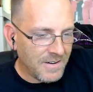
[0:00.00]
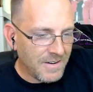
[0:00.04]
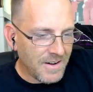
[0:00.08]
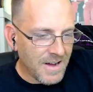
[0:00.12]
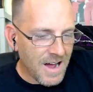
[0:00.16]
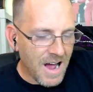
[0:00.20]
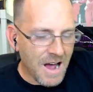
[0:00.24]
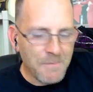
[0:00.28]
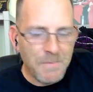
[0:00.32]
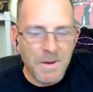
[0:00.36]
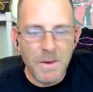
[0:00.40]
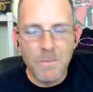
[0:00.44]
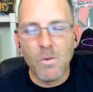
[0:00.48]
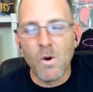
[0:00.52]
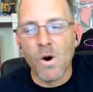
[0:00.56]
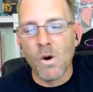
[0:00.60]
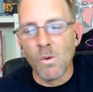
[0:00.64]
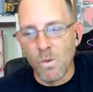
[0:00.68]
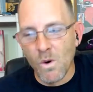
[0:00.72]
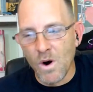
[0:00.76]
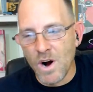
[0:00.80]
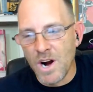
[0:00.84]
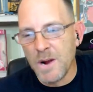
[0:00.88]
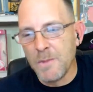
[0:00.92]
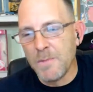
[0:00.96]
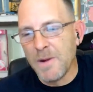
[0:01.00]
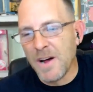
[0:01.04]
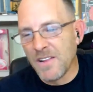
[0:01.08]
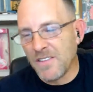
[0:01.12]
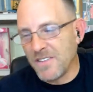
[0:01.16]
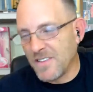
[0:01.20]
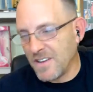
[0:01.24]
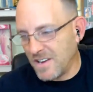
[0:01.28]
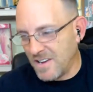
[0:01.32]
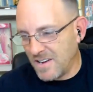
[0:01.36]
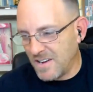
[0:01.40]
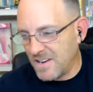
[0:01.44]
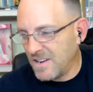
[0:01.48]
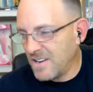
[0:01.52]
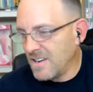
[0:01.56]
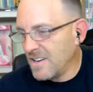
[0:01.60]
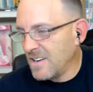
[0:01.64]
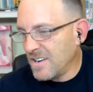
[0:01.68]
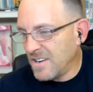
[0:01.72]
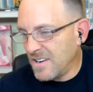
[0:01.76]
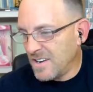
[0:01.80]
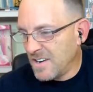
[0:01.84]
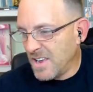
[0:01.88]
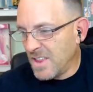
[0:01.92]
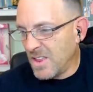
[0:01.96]
I'd be more worried about the
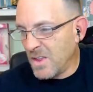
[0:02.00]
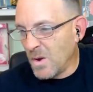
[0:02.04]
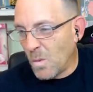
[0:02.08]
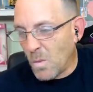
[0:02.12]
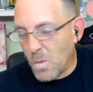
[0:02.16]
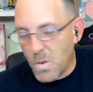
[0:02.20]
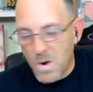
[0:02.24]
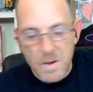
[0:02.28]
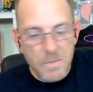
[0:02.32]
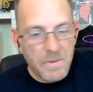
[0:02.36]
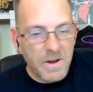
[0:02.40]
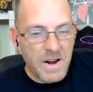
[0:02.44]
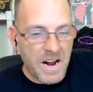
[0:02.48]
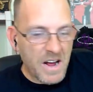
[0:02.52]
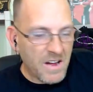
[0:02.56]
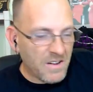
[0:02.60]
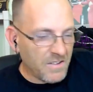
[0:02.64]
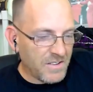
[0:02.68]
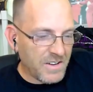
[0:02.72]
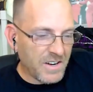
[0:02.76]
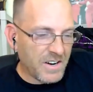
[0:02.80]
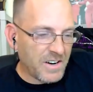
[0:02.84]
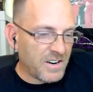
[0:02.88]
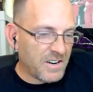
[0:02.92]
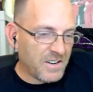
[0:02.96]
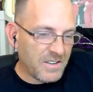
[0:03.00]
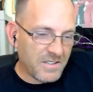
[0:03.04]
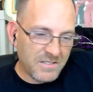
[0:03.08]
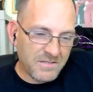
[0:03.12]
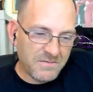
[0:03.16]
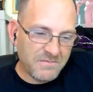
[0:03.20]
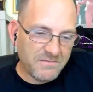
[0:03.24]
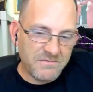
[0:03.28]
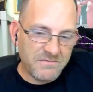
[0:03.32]
women out there